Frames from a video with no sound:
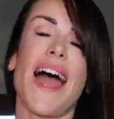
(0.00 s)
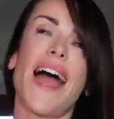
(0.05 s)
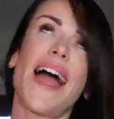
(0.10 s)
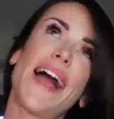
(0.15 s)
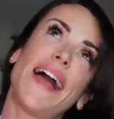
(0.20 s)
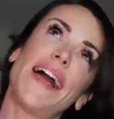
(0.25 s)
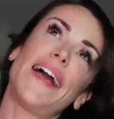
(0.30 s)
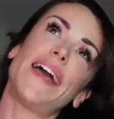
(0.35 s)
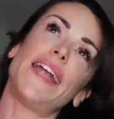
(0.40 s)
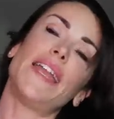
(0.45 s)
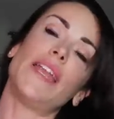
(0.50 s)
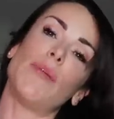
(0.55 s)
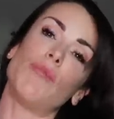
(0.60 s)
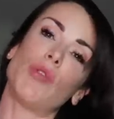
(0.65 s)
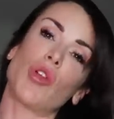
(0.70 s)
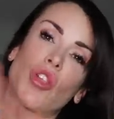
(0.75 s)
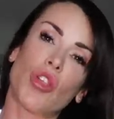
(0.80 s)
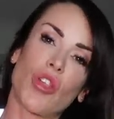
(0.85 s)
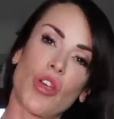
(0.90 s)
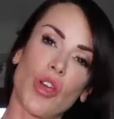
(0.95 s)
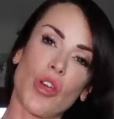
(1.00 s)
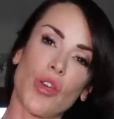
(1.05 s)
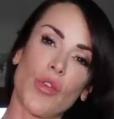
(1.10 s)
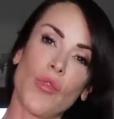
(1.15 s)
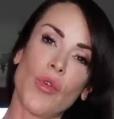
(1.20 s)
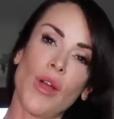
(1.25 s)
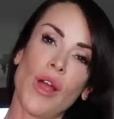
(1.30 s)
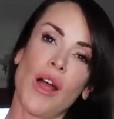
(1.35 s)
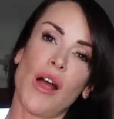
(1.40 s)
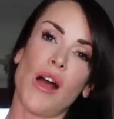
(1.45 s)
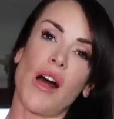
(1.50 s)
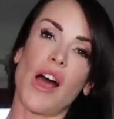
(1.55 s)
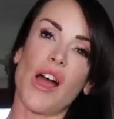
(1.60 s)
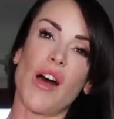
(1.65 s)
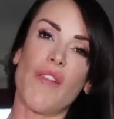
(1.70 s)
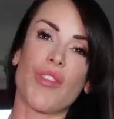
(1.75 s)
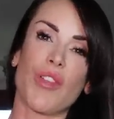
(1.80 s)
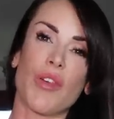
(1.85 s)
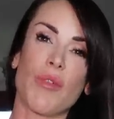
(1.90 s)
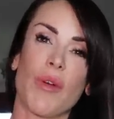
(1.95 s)
And number two, I
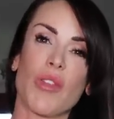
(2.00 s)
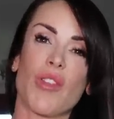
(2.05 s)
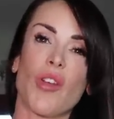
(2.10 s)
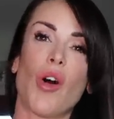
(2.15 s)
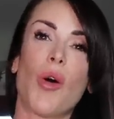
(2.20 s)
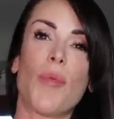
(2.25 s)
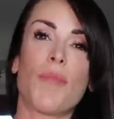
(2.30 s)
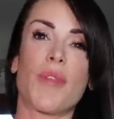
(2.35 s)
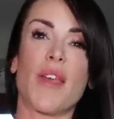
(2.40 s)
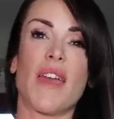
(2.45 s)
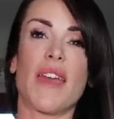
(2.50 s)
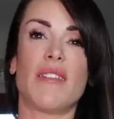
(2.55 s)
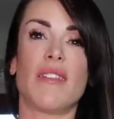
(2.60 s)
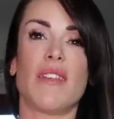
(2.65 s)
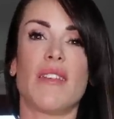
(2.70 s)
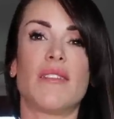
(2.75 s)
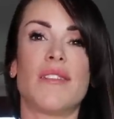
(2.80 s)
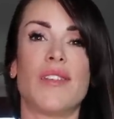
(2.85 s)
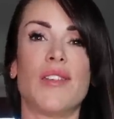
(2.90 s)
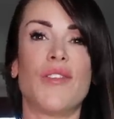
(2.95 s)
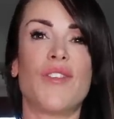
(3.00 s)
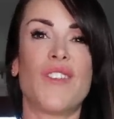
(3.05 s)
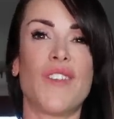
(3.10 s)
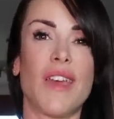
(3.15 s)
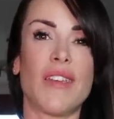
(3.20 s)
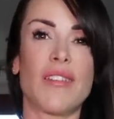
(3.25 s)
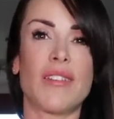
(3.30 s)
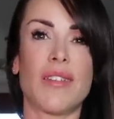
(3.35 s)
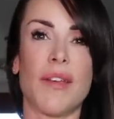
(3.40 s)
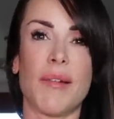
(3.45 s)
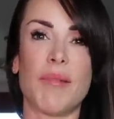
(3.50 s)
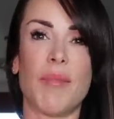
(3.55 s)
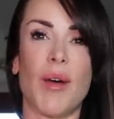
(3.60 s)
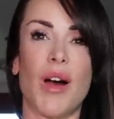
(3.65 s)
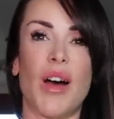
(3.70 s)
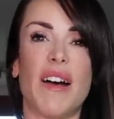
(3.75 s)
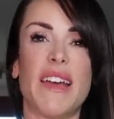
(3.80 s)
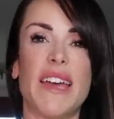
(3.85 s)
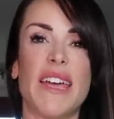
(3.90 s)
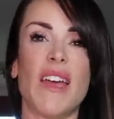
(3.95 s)
obviously want to update it to fit
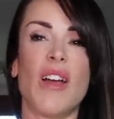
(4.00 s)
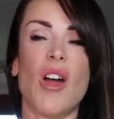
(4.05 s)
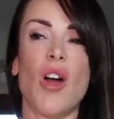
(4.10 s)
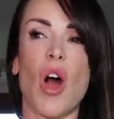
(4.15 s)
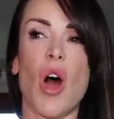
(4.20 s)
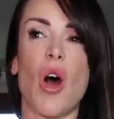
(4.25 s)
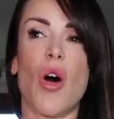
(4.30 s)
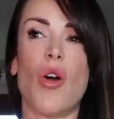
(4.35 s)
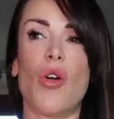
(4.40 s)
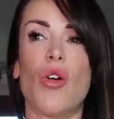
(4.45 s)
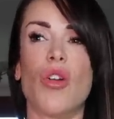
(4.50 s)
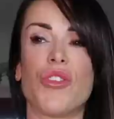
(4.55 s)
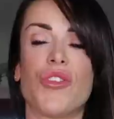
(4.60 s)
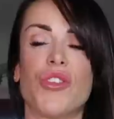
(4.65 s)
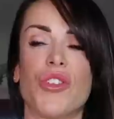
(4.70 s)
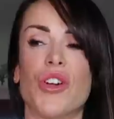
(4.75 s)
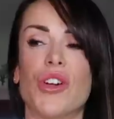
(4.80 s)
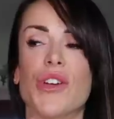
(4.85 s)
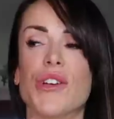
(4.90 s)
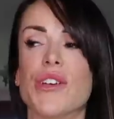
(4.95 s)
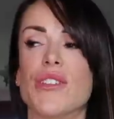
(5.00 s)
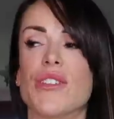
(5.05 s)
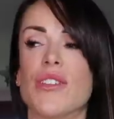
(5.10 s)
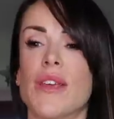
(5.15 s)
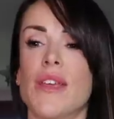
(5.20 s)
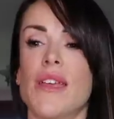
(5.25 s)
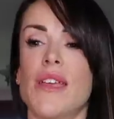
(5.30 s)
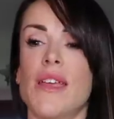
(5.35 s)
my altered